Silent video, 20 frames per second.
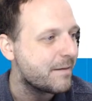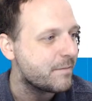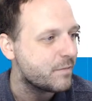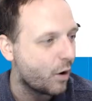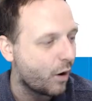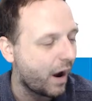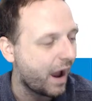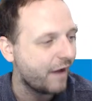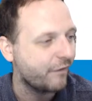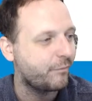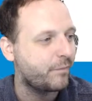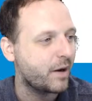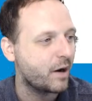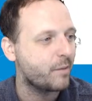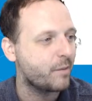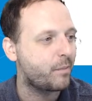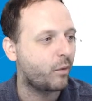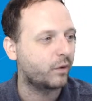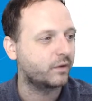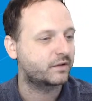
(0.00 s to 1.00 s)
Your
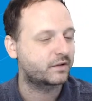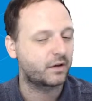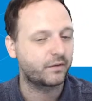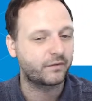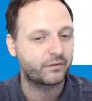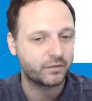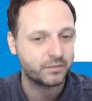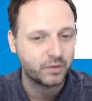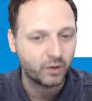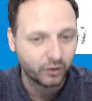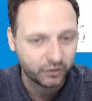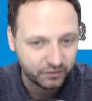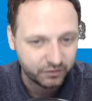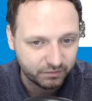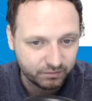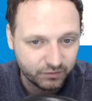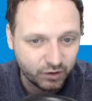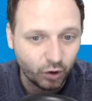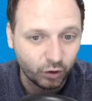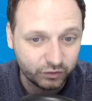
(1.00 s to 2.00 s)
FPL points come from
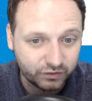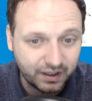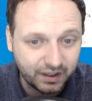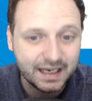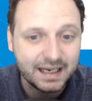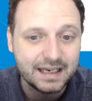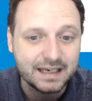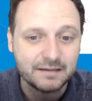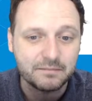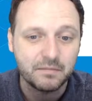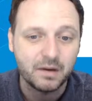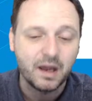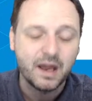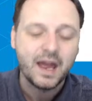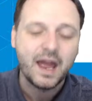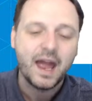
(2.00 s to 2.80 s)
your team.